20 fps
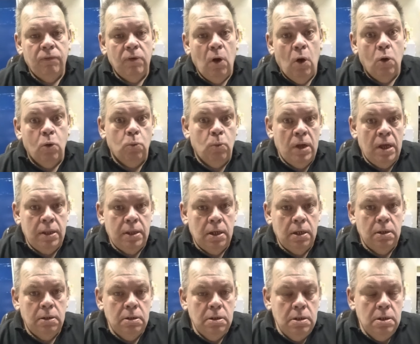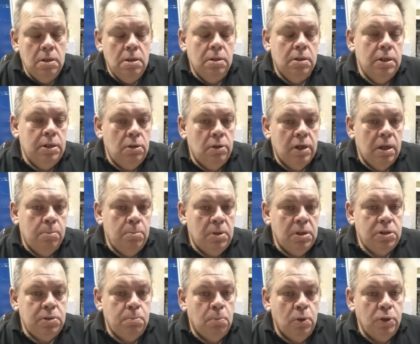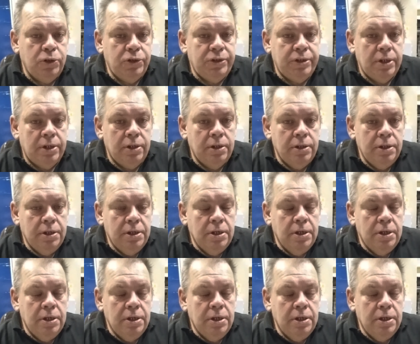hot weather, they don't get much moisture,